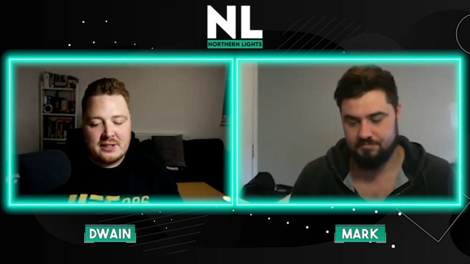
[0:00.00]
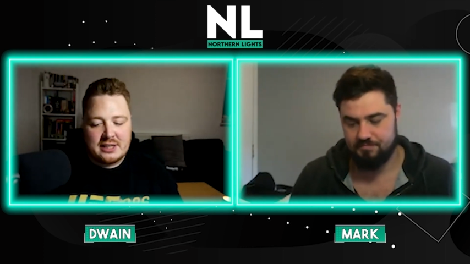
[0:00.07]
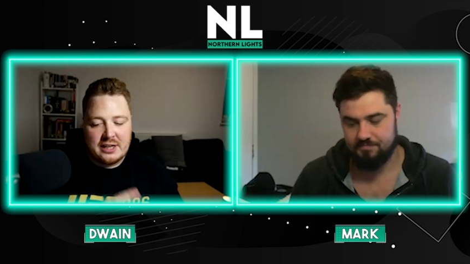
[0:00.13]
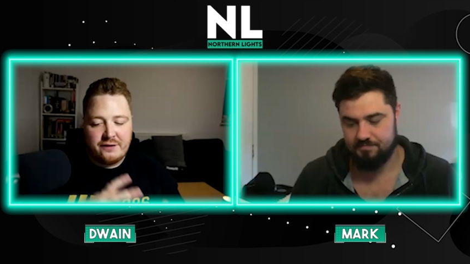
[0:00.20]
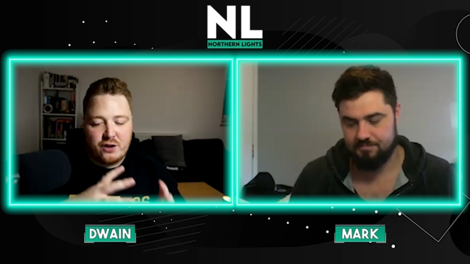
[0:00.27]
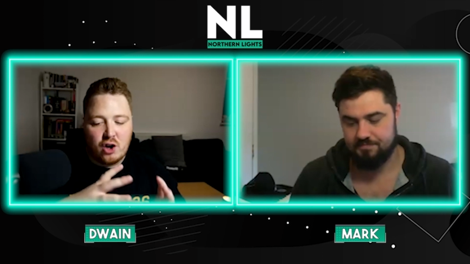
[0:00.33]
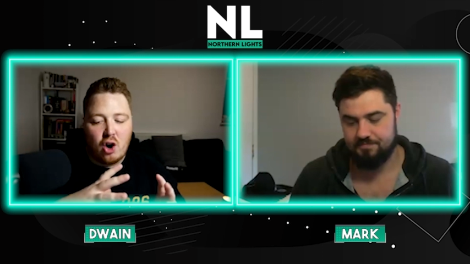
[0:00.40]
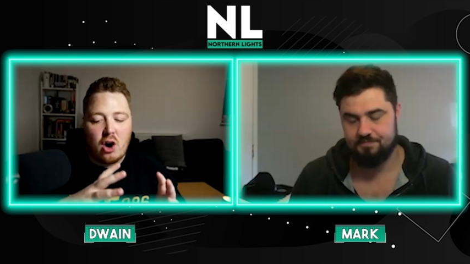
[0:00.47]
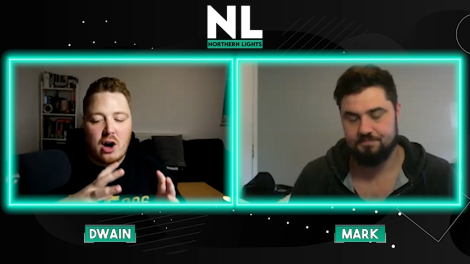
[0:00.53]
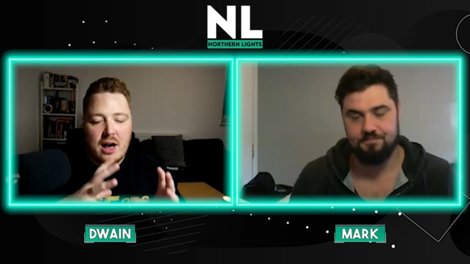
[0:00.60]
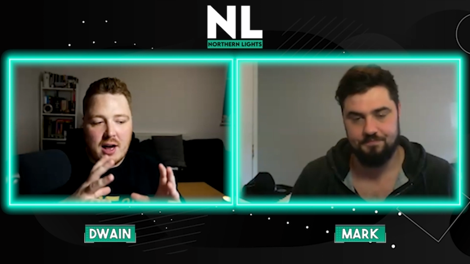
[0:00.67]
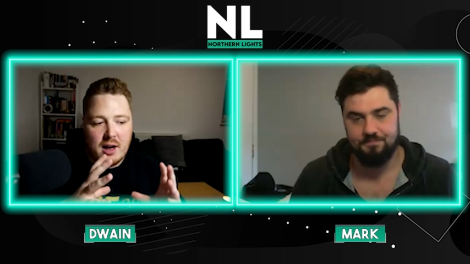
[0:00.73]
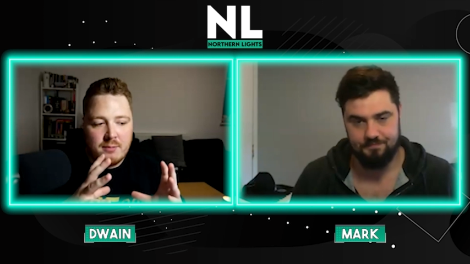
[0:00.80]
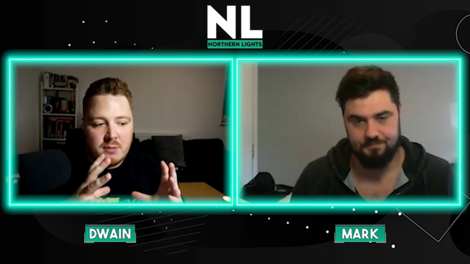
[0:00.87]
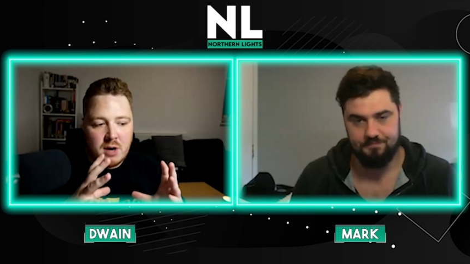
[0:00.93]
Speaker 1: If you're
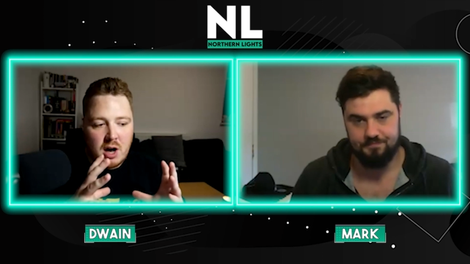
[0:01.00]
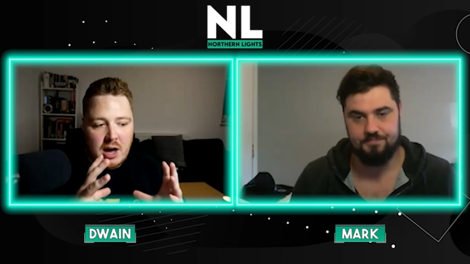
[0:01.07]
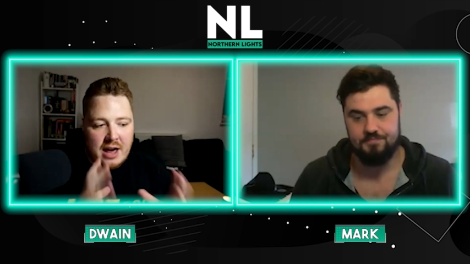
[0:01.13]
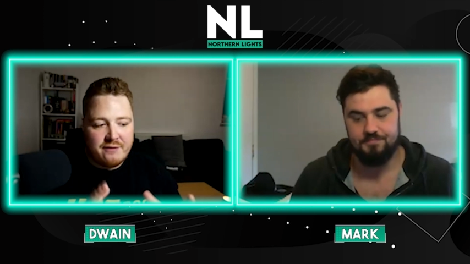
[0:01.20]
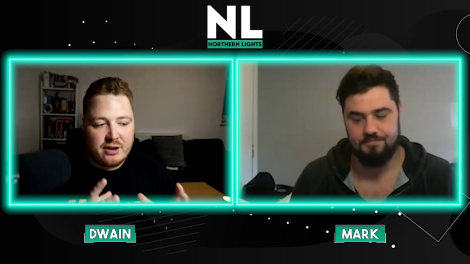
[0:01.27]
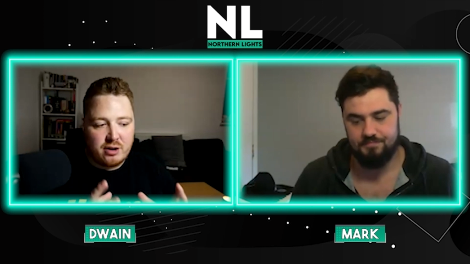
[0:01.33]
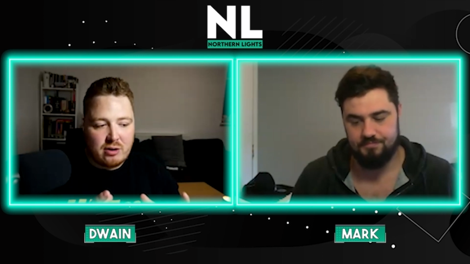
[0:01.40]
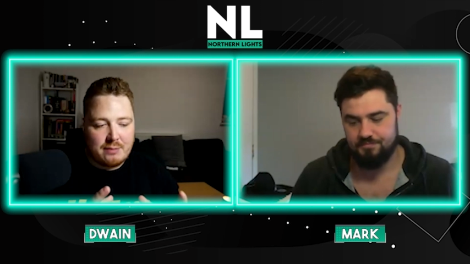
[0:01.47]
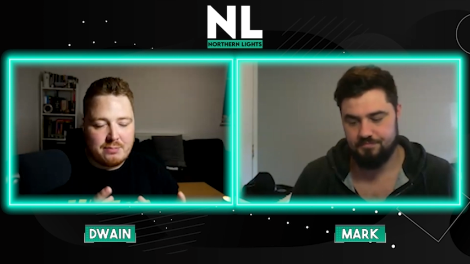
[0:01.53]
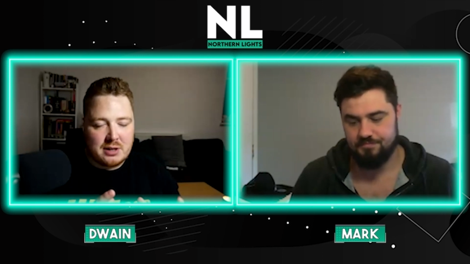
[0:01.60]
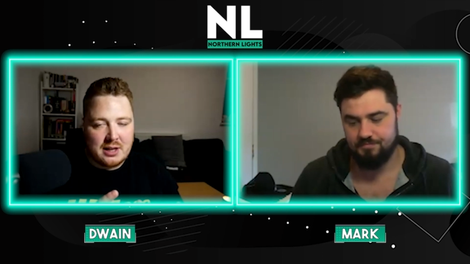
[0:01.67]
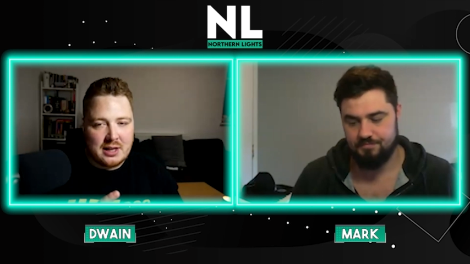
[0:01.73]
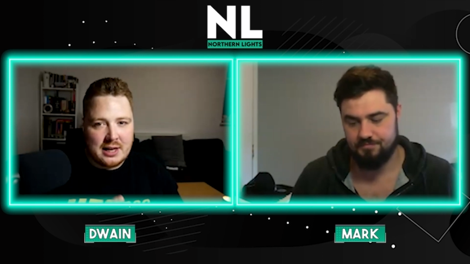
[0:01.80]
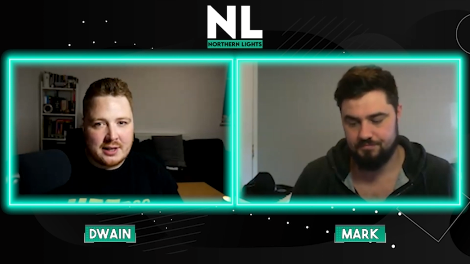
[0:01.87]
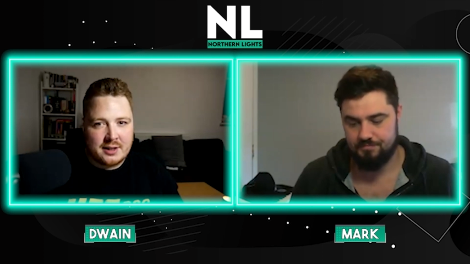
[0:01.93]
um, a heavy grappler
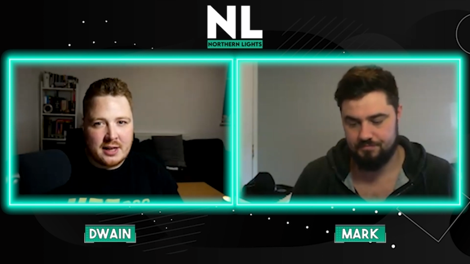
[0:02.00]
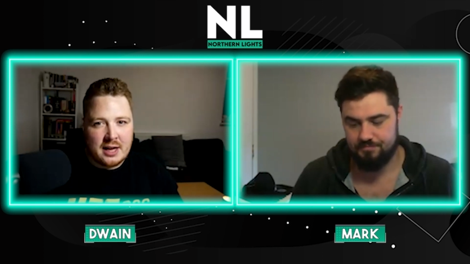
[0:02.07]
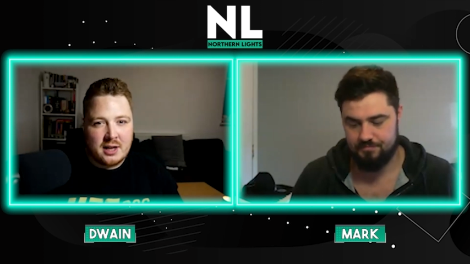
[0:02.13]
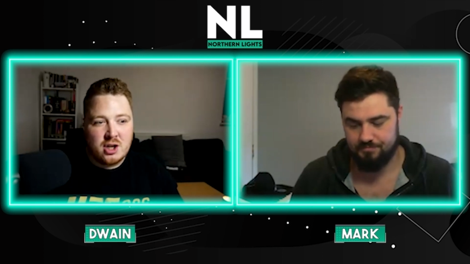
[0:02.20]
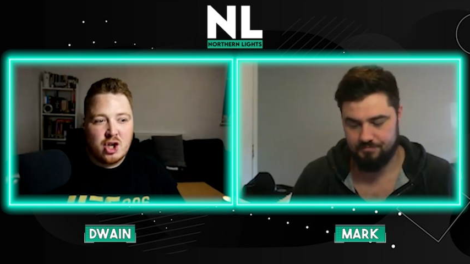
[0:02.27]
like that,